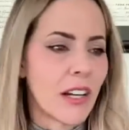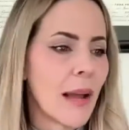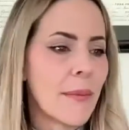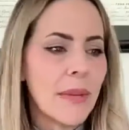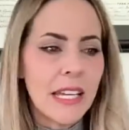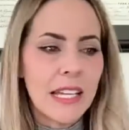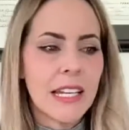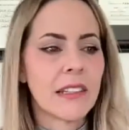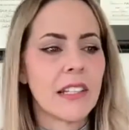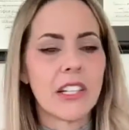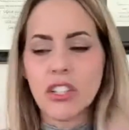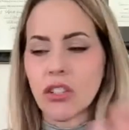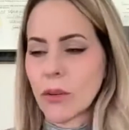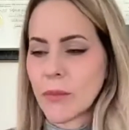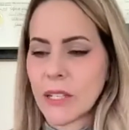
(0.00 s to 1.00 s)
I'm eating
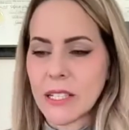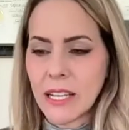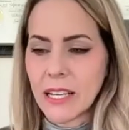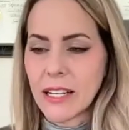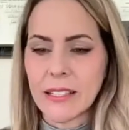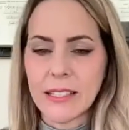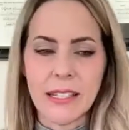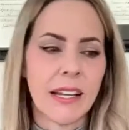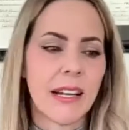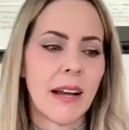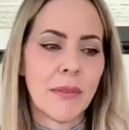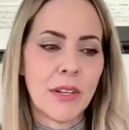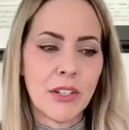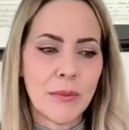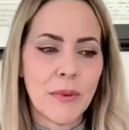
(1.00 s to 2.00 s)
lunch, so I'm going to take it outside. I'm
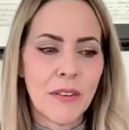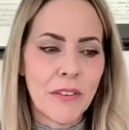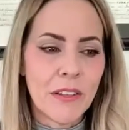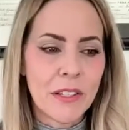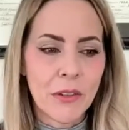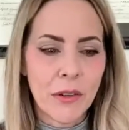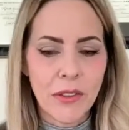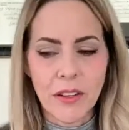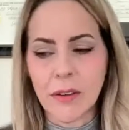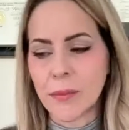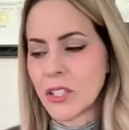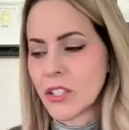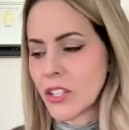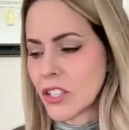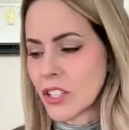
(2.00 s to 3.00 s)
going to do my physical therapy
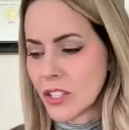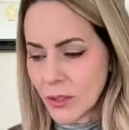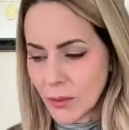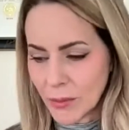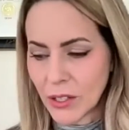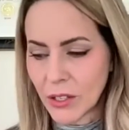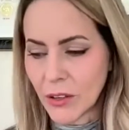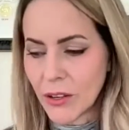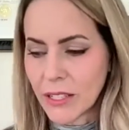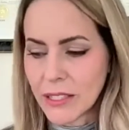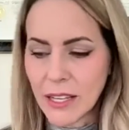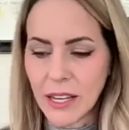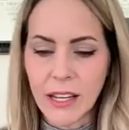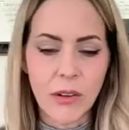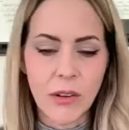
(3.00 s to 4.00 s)
stretches, so I'm going to go
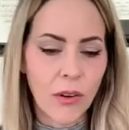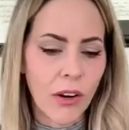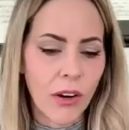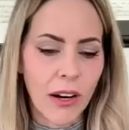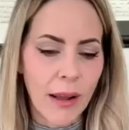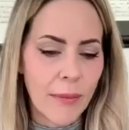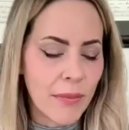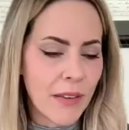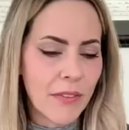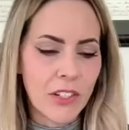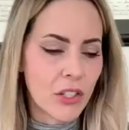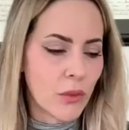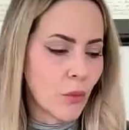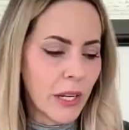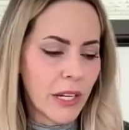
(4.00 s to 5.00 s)
outside. Or I'm even
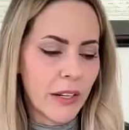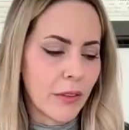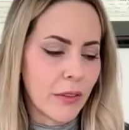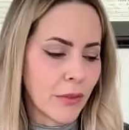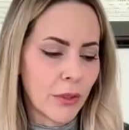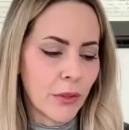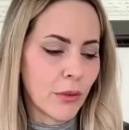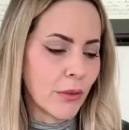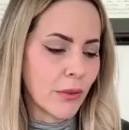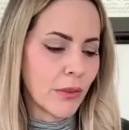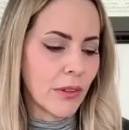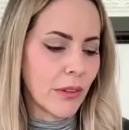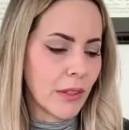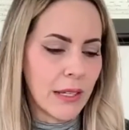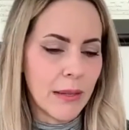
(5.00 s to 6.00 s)
just weeding through
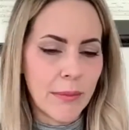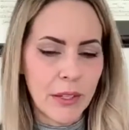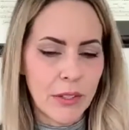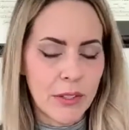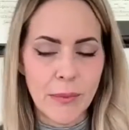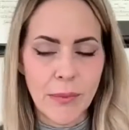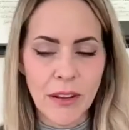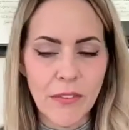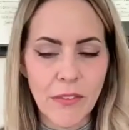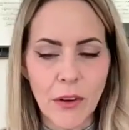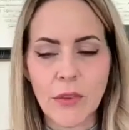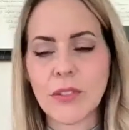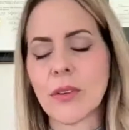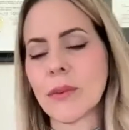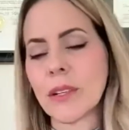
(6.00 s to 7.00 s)
emails on my
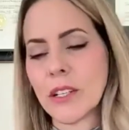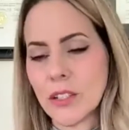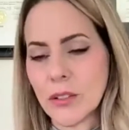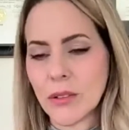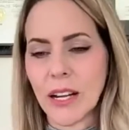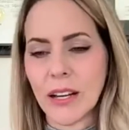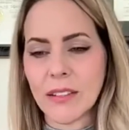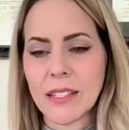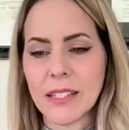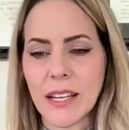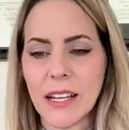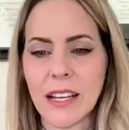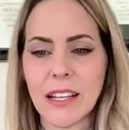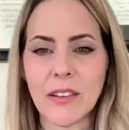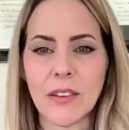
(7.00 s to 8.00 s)
phone, so I'm going to do it
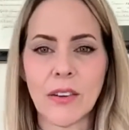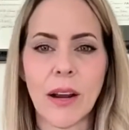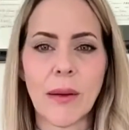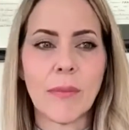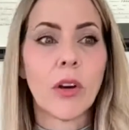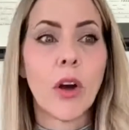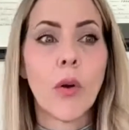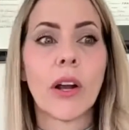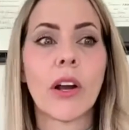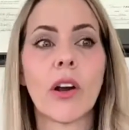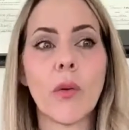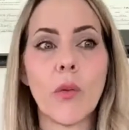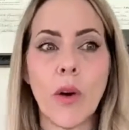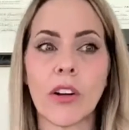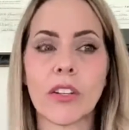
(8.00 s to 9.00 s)
outside. Or I'm going on
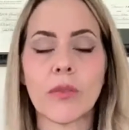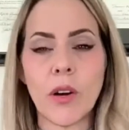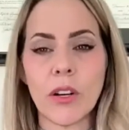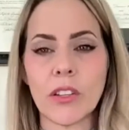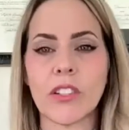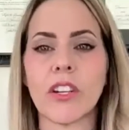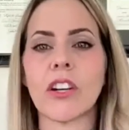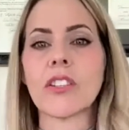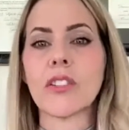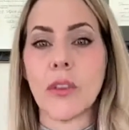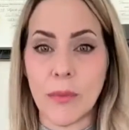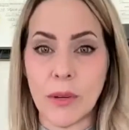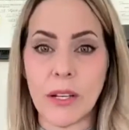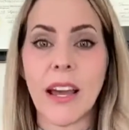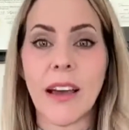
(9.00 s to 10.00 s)
a walk to walk the dog, so
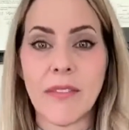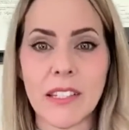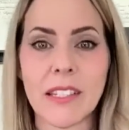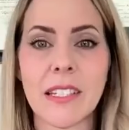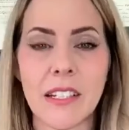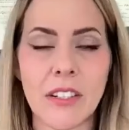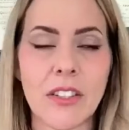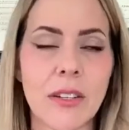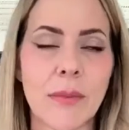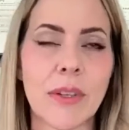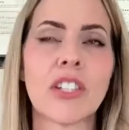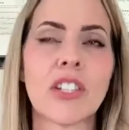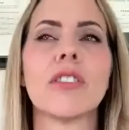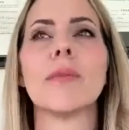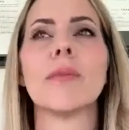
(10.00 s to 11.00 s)
I'm going to have the stickers on my
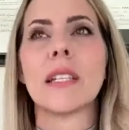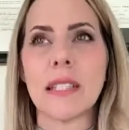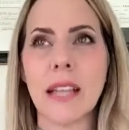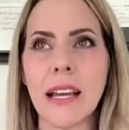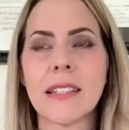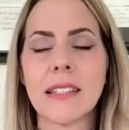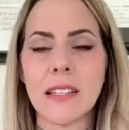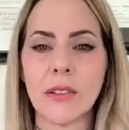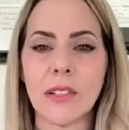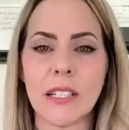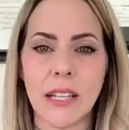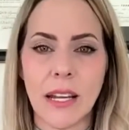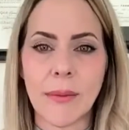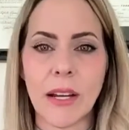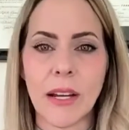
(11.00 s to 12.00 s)
shoe, because that is the only
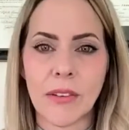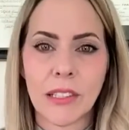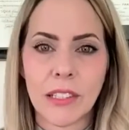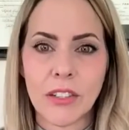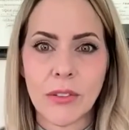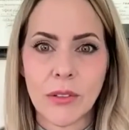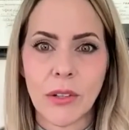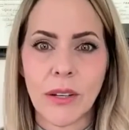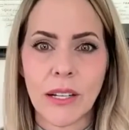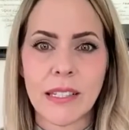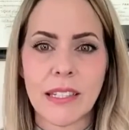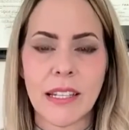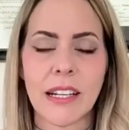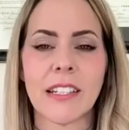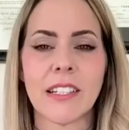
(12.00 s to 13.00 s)
time I really do go
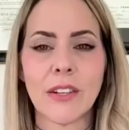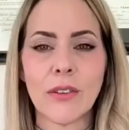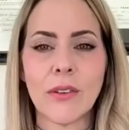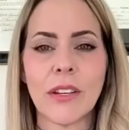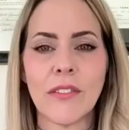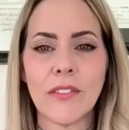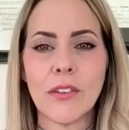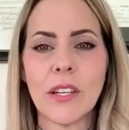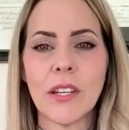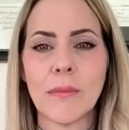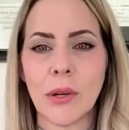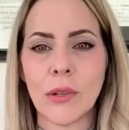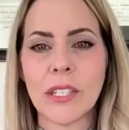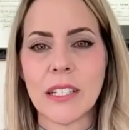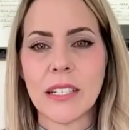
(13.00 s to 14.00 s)
outside. So if you can
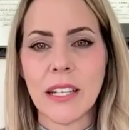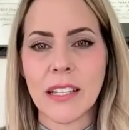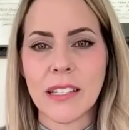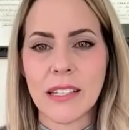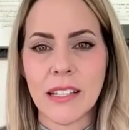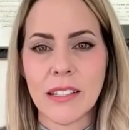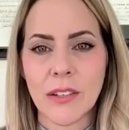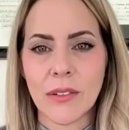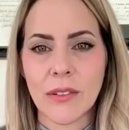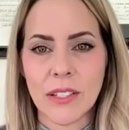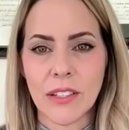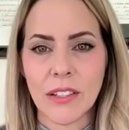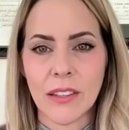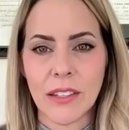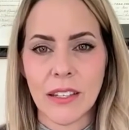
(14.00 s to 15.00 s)
multitask, that's always a
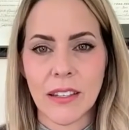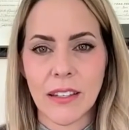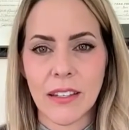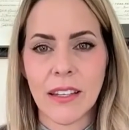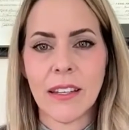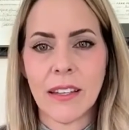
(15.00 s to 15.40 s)
good thing.